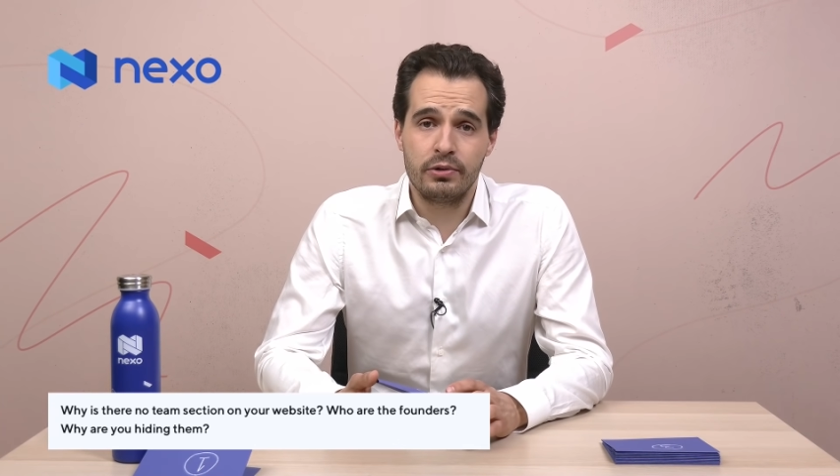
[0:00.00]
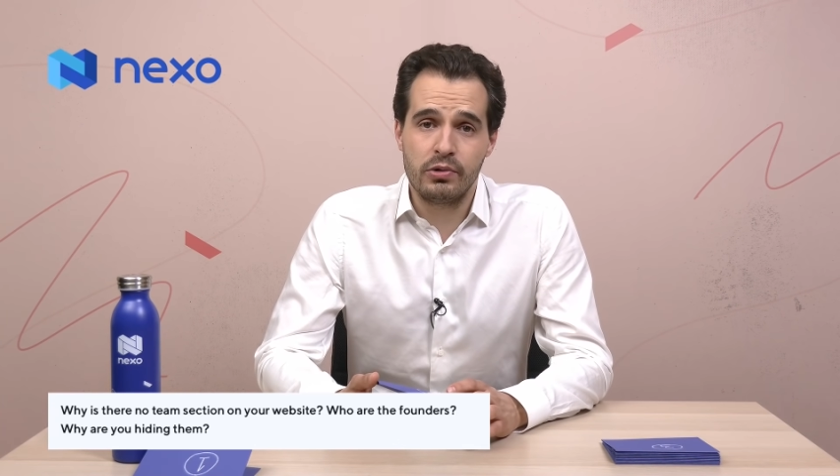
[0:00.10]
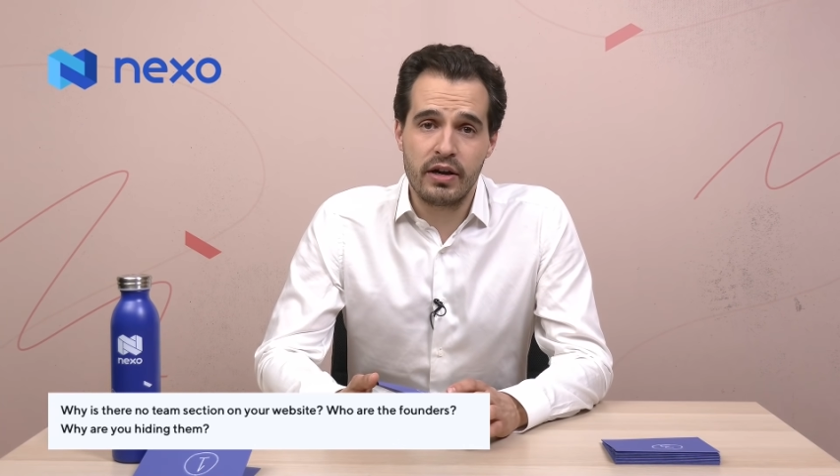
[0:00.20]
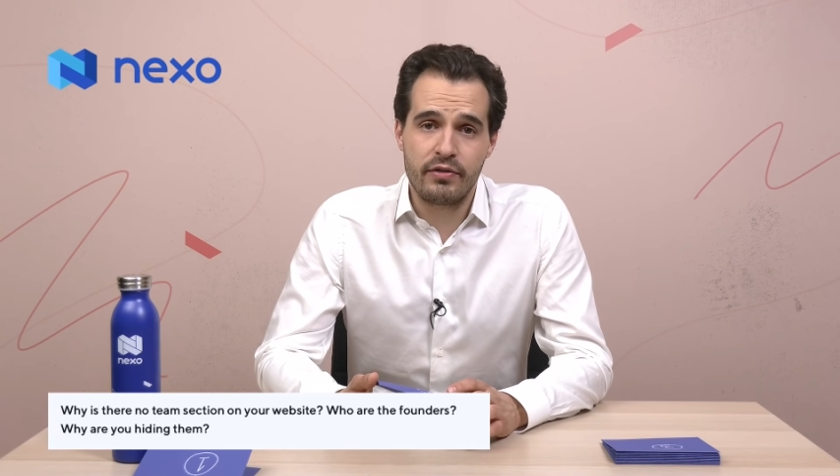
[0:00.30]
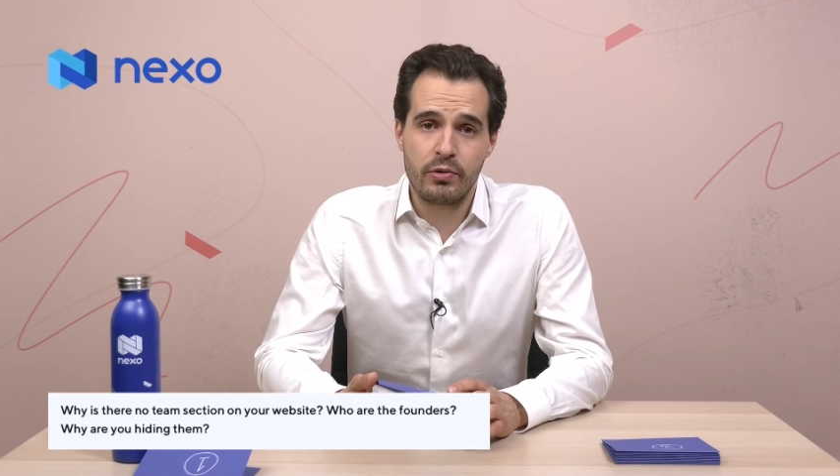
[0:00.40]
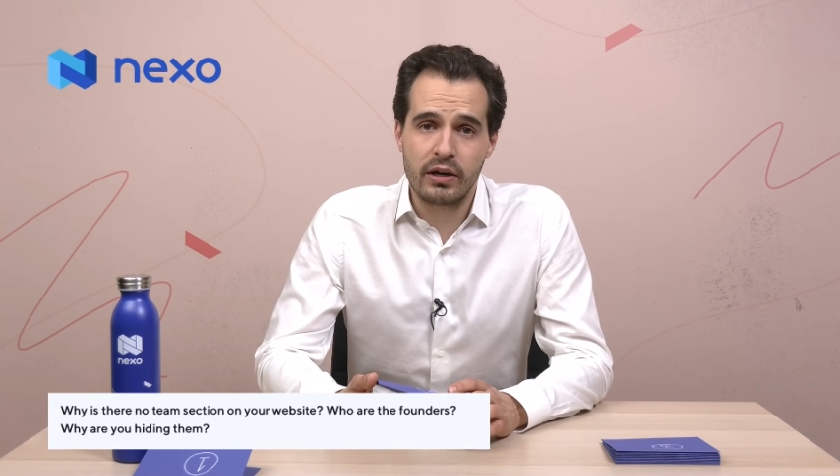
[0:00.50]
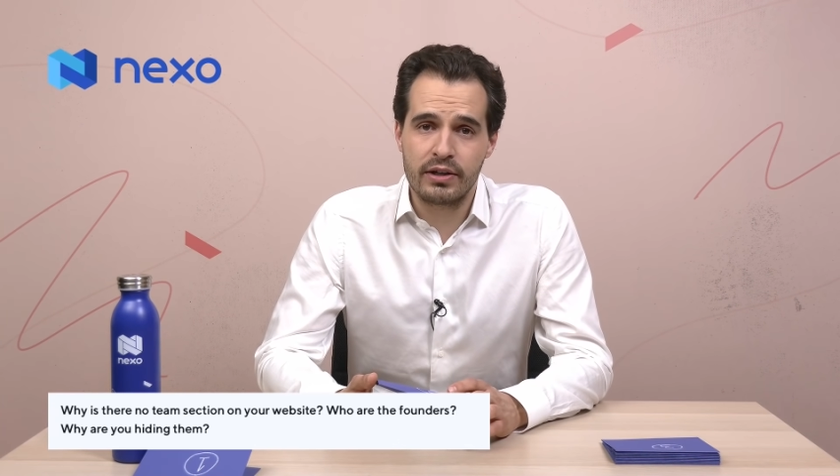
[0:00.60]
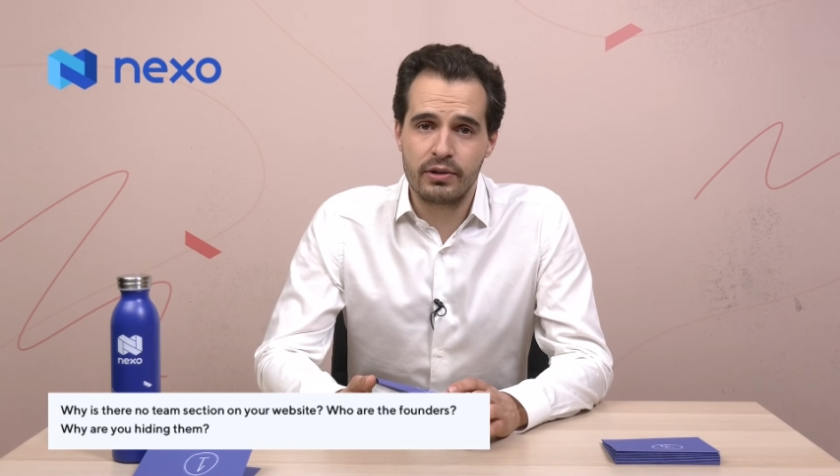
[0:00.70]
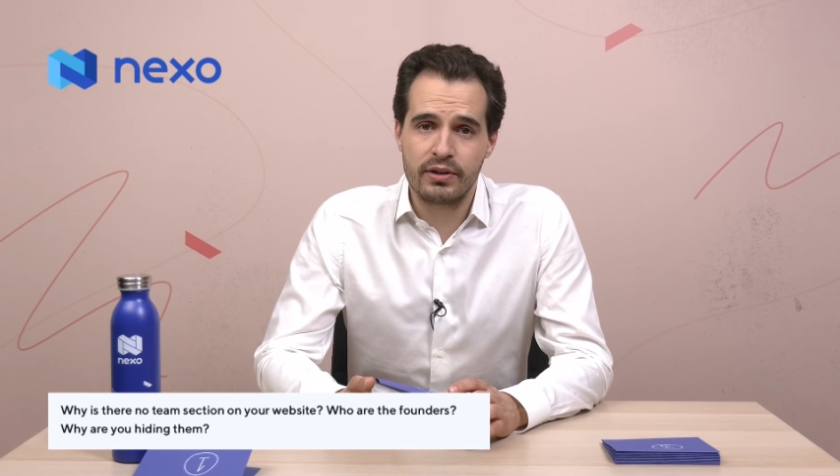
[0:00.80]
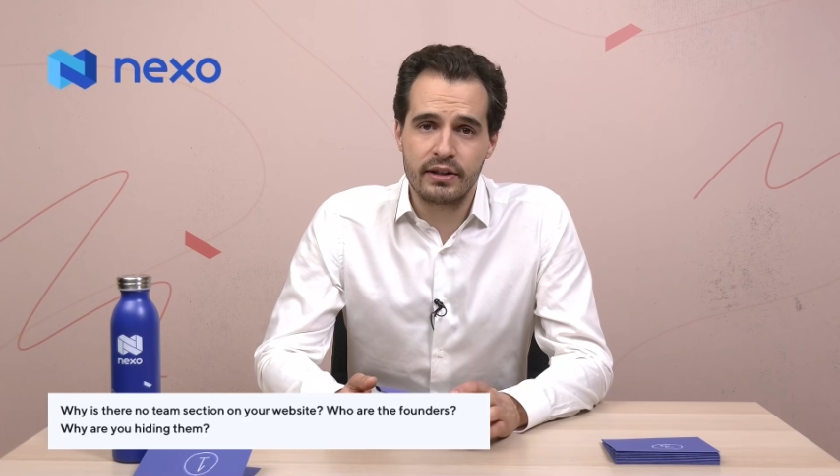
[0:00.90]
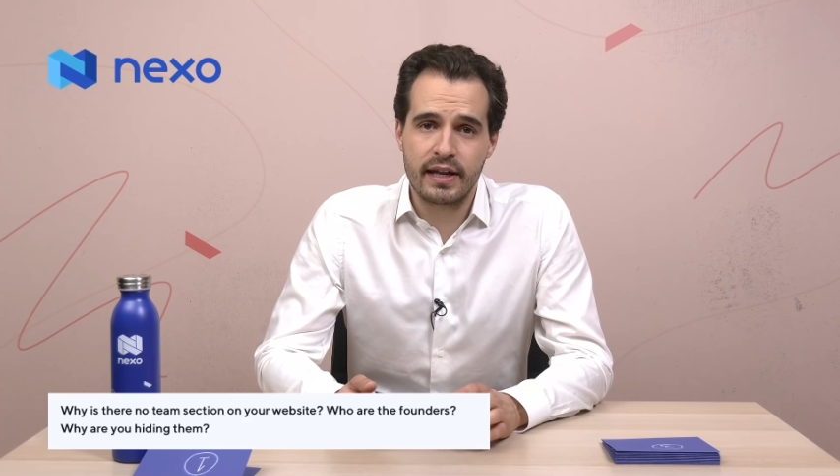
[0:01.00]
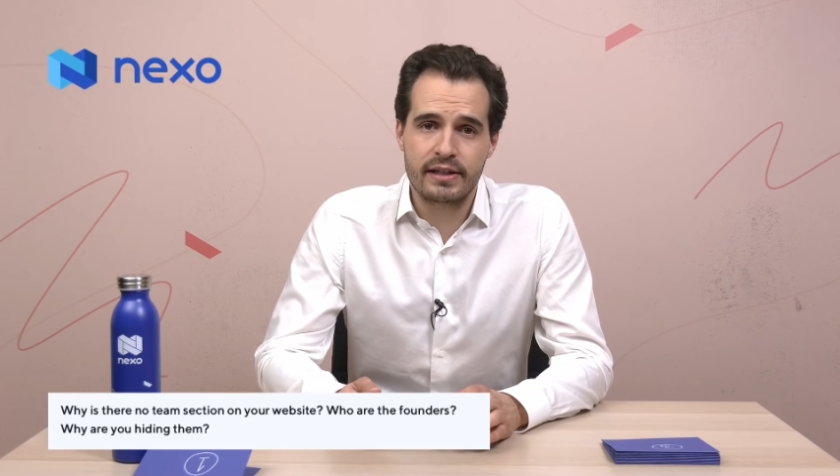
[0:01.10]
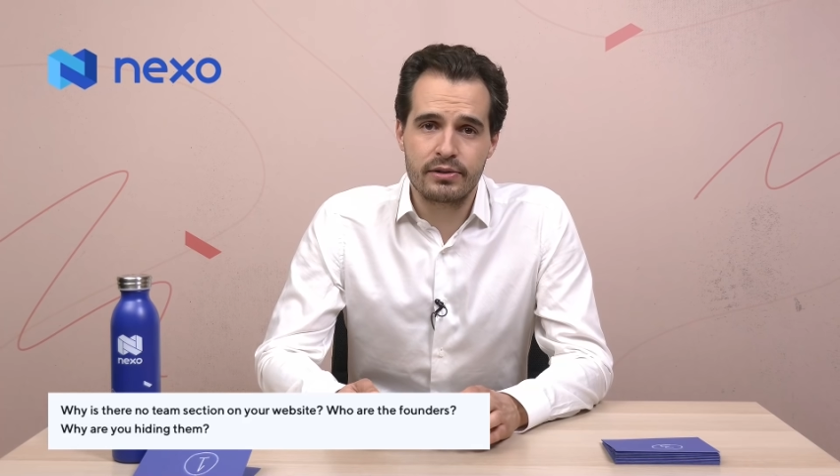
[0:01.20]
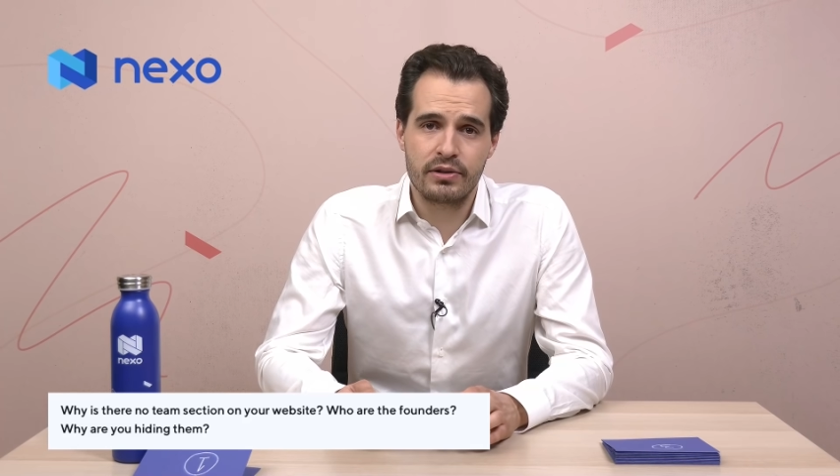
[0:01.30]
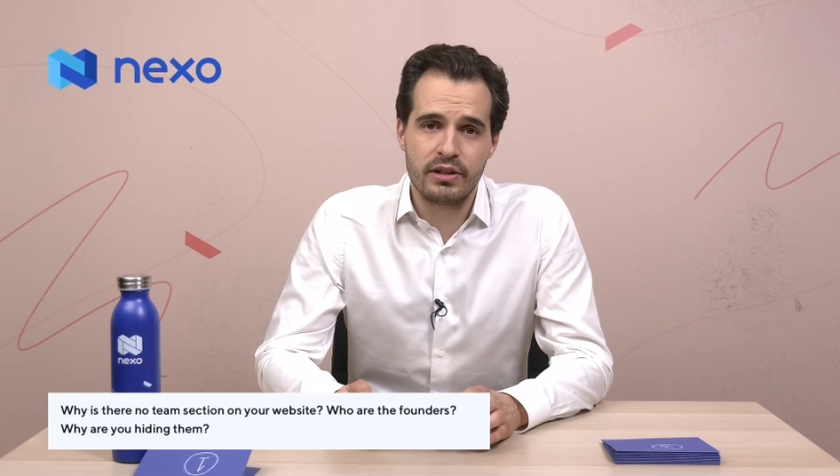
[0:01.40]
who everyone on the
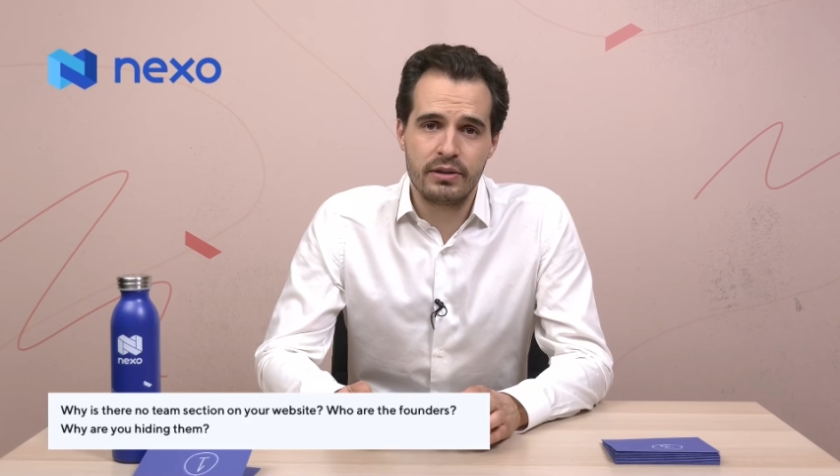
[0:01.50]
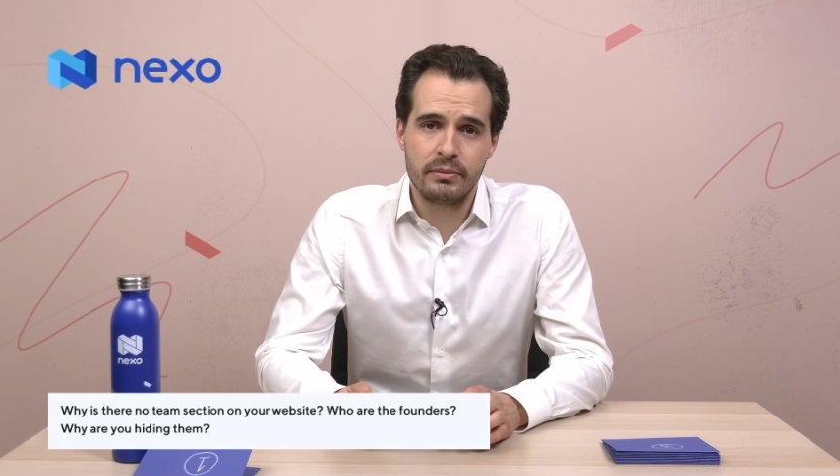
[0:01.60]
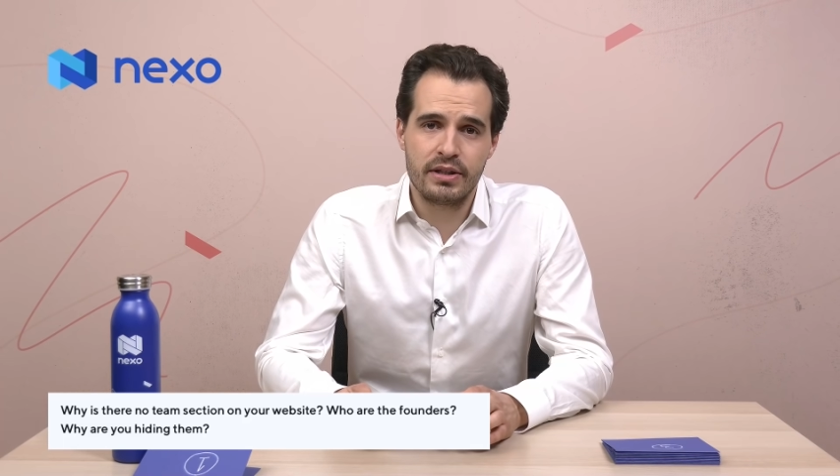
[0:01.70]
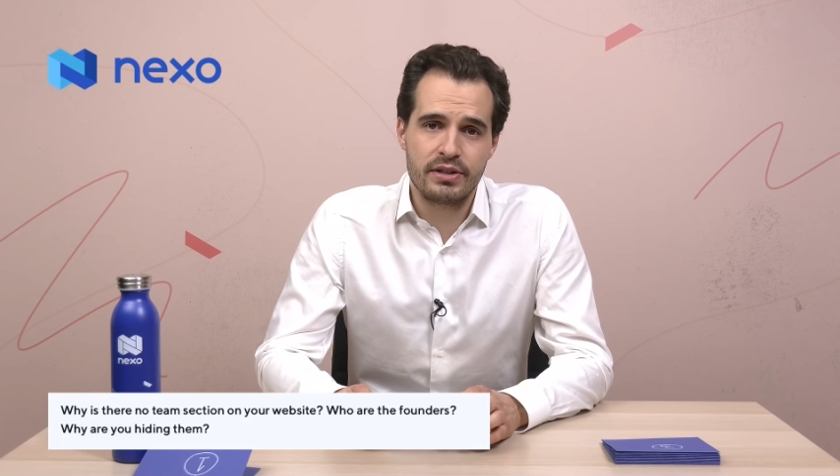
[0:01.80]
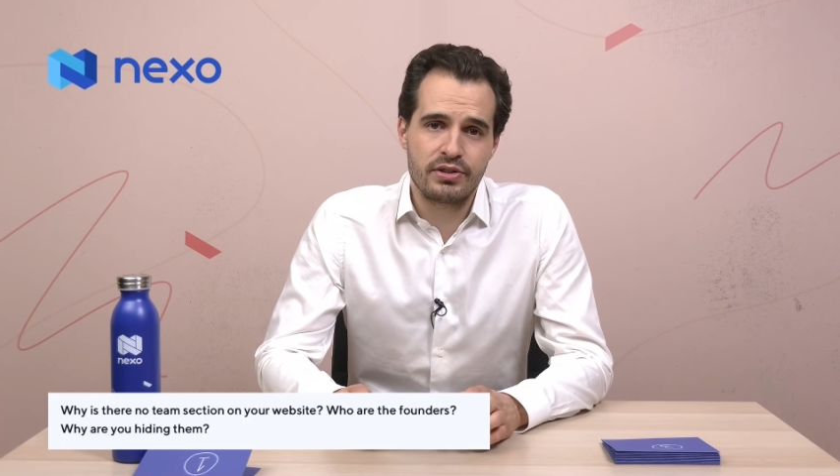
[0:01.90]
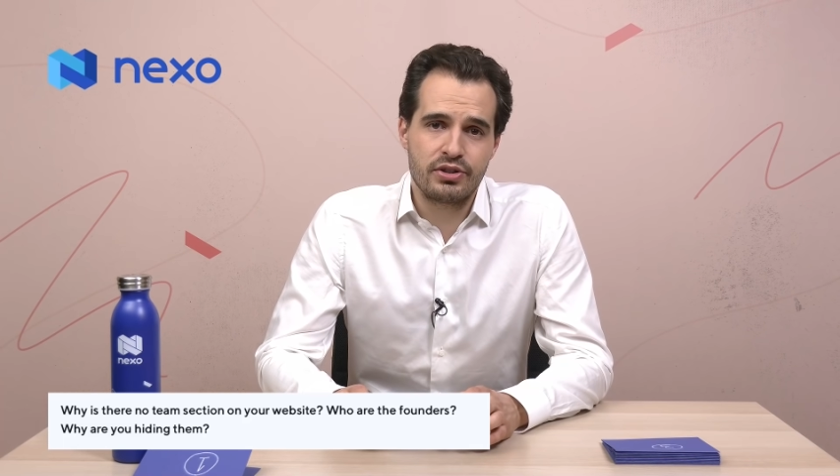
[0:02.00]
Nexo team is.